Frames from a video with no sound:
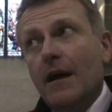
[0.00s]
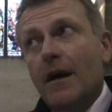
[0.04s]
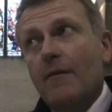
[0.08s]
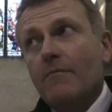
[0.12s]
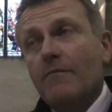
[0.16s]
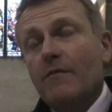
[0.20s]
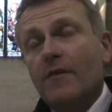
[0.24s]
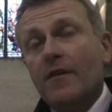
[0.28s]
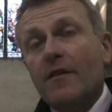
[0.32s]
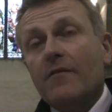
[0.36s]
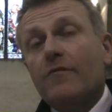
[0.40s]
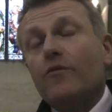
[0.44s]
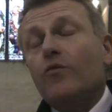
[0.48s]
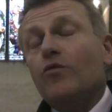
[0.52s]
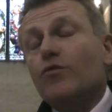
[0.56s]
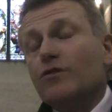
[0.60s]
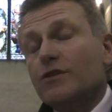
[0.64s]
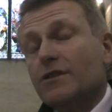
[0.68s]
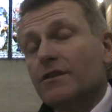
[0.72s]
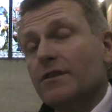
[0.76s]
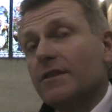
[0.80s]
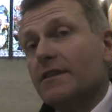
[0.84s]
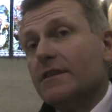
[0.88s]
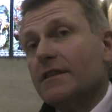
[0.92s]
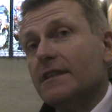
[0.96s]
am very
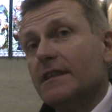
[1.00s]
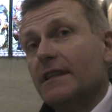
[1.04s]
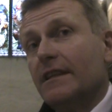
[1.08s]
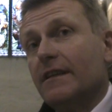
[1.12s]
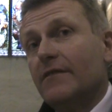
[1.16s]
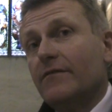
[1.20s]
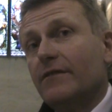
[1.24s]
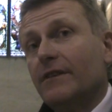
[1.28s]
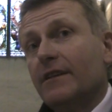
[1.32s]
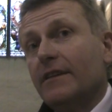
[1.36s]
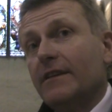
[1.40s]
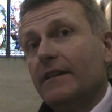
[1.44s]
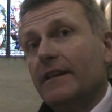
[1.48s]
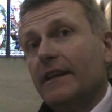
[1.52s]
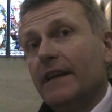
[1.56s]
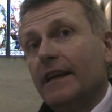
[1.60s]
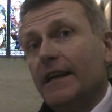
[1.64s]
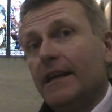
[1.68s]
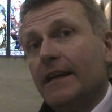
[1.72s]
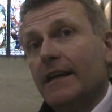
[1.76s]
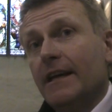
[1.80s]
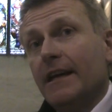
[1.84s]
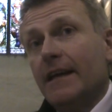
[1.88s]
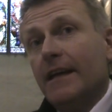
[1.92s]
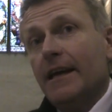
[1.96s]
fortunate to live in the